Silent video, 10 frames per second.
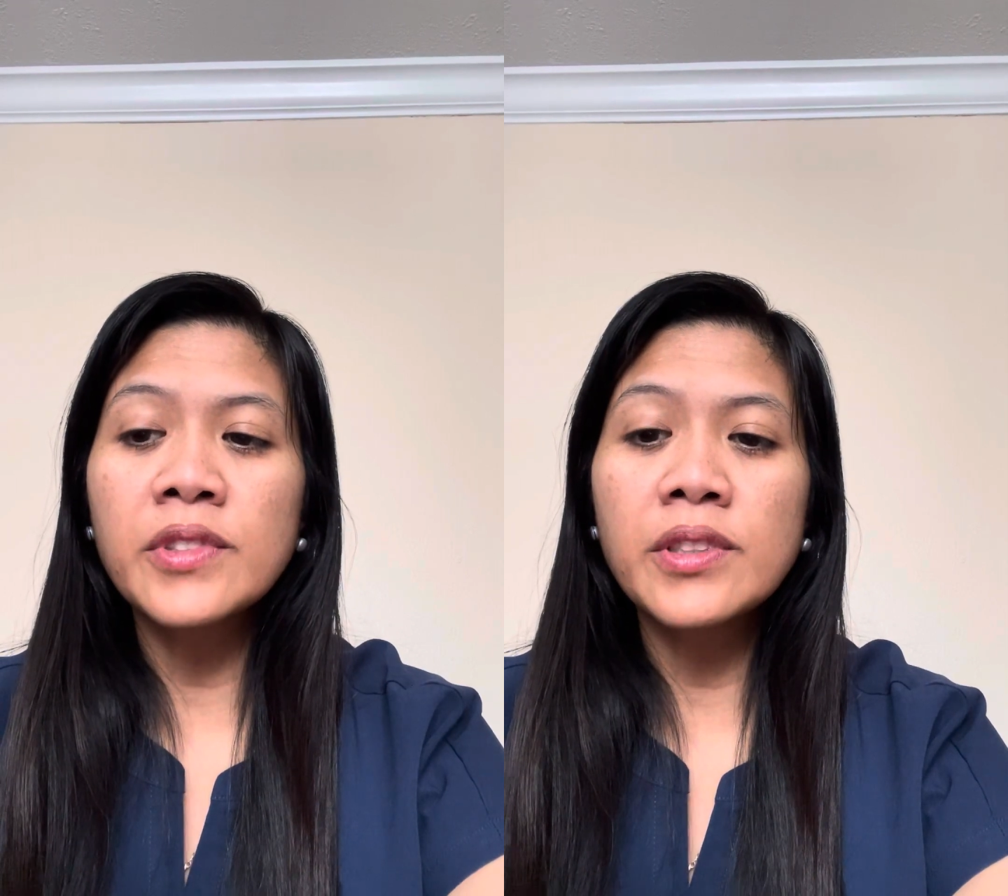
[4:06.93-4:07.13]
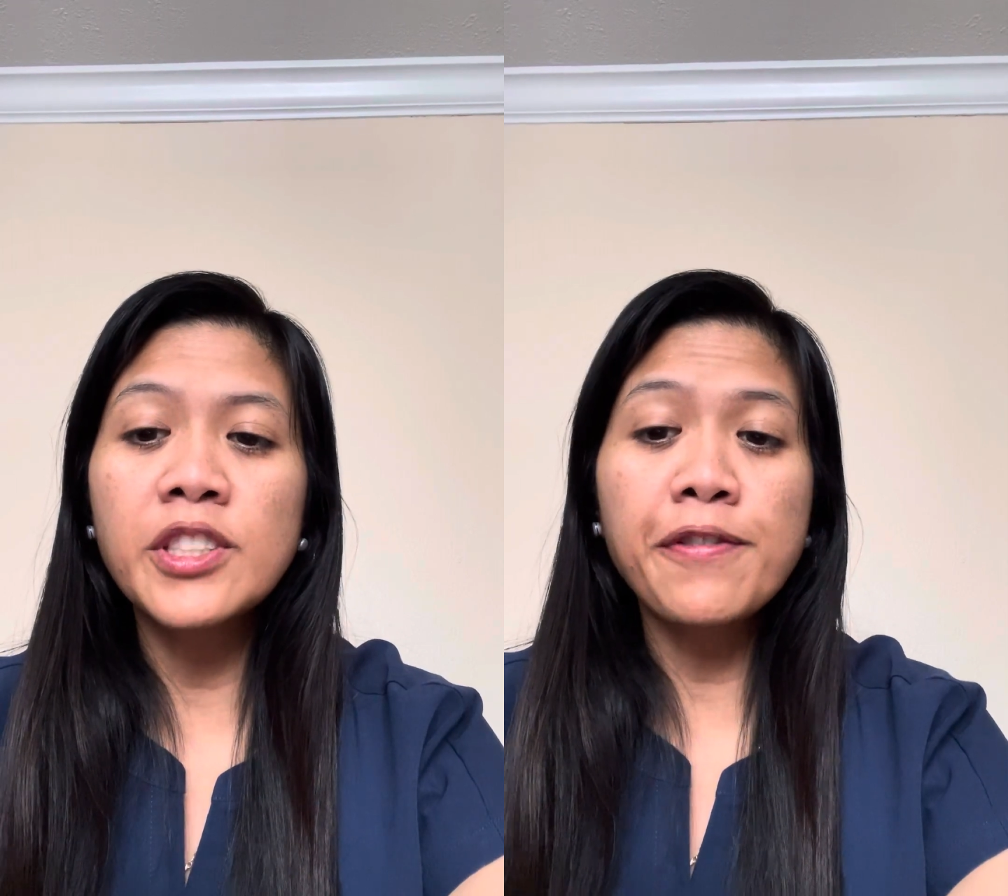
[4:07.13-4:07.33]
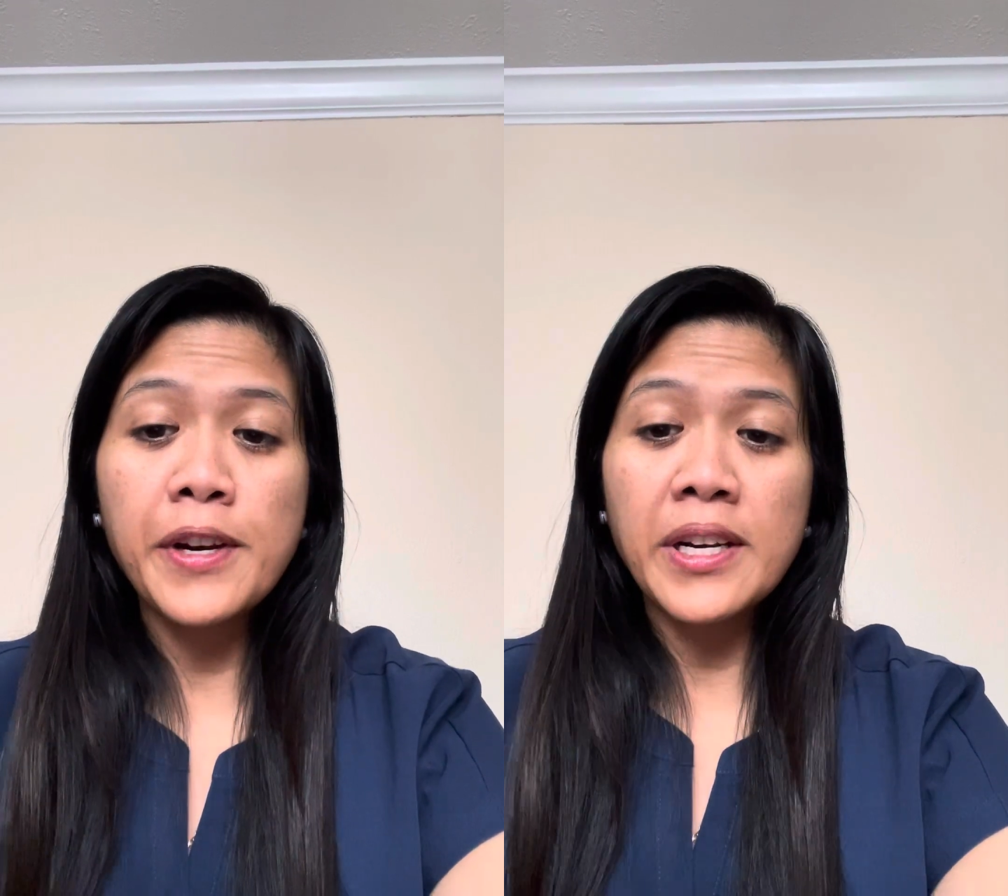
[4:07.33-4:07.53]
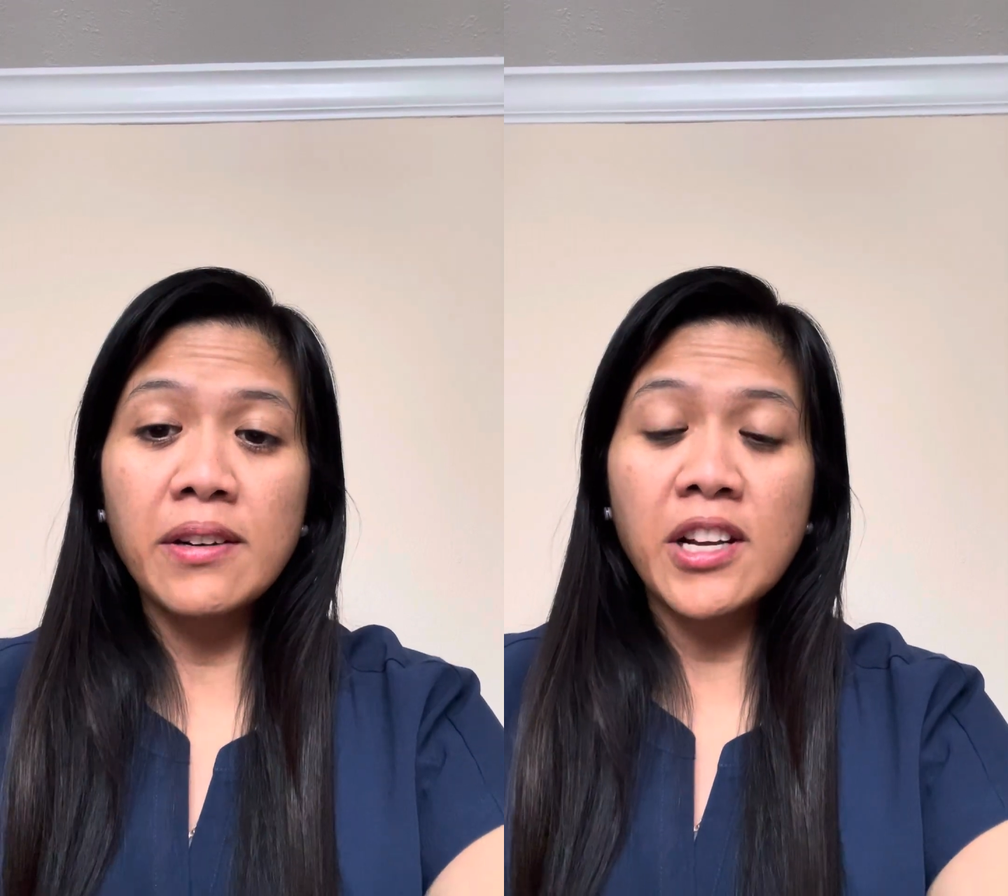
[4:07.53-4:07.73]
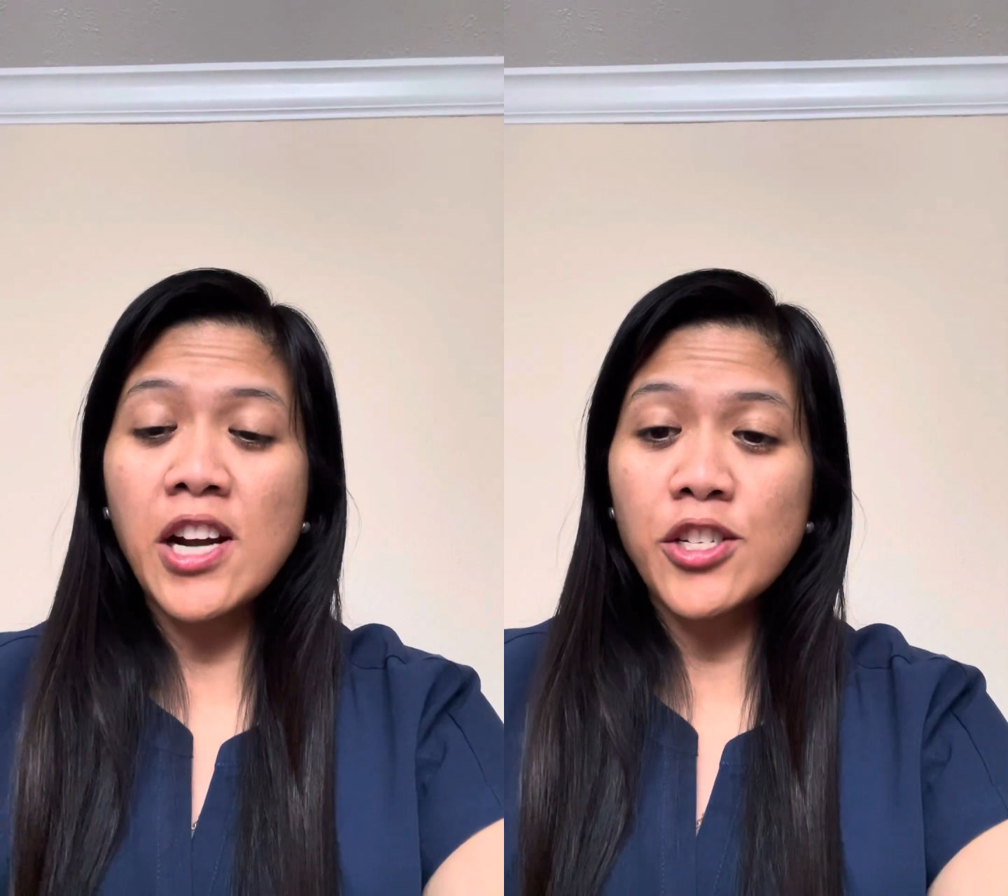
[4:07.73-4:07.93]

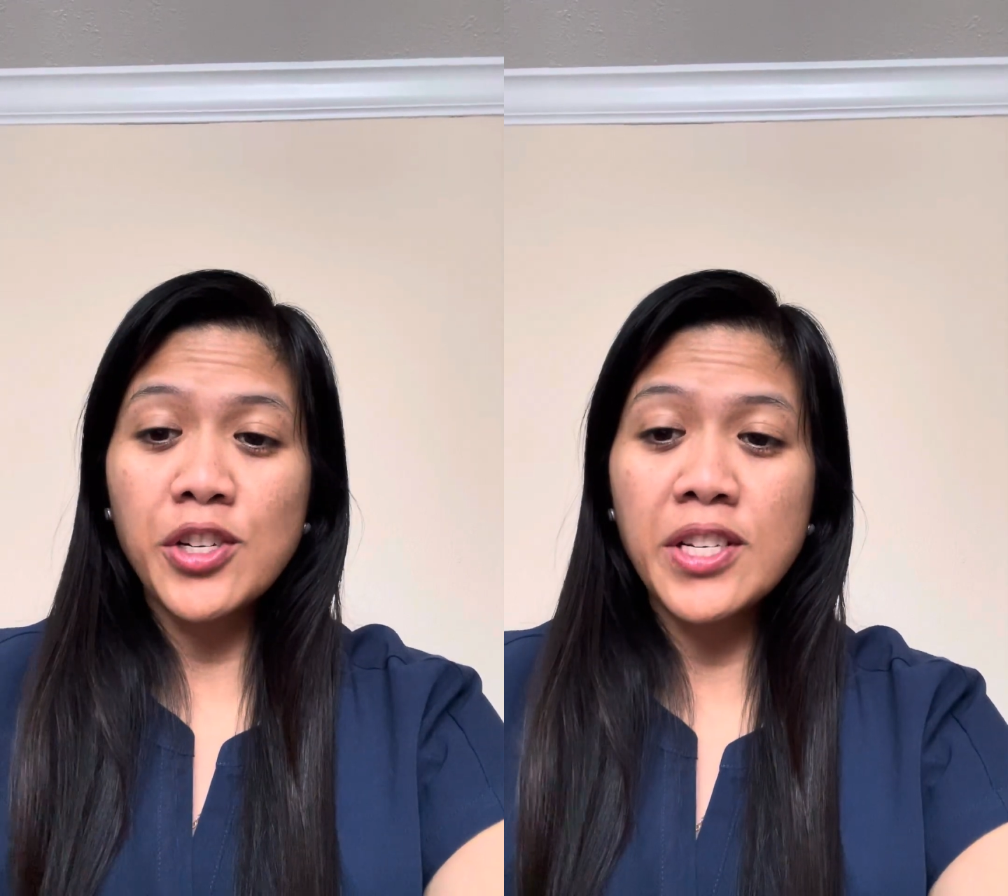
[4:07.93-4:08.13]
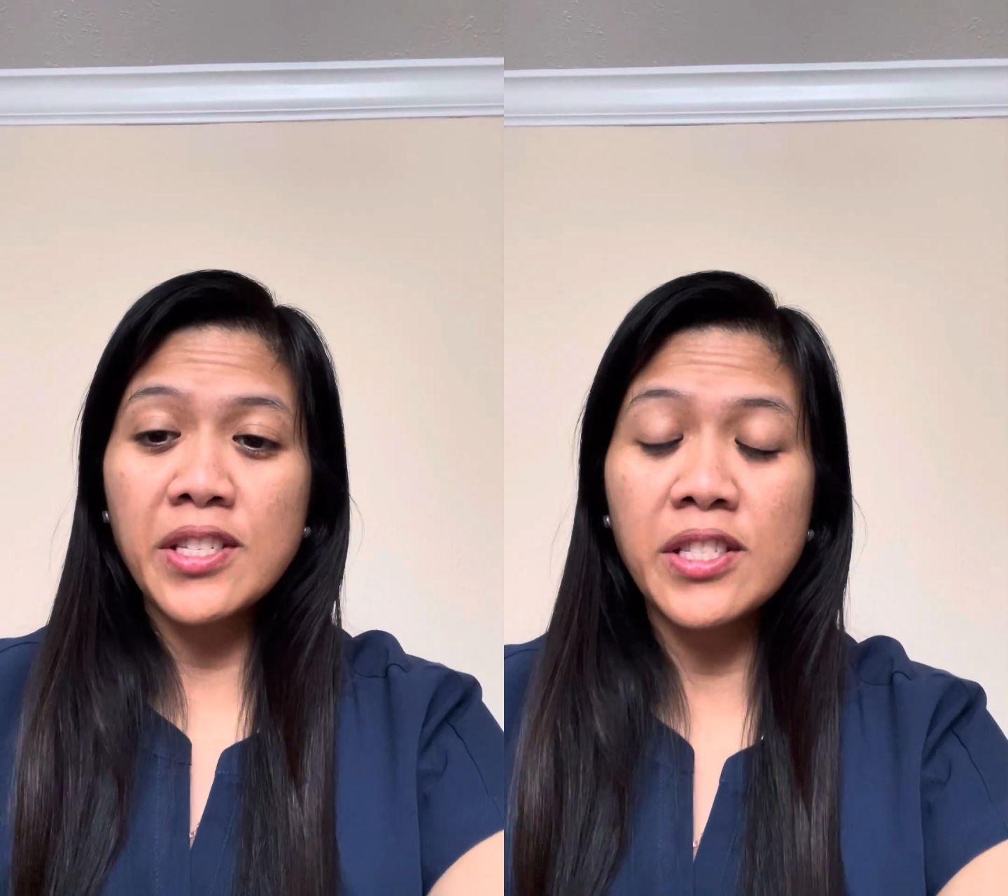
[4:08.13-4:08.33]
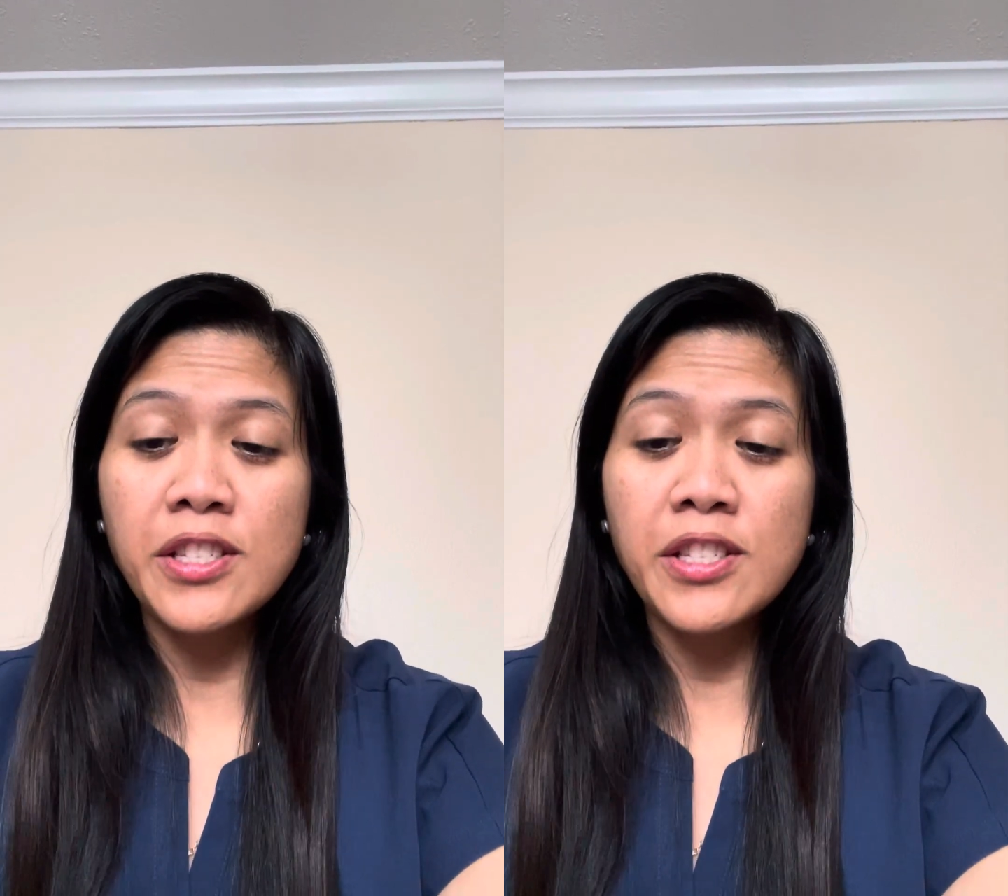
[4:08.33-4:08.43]
different countries,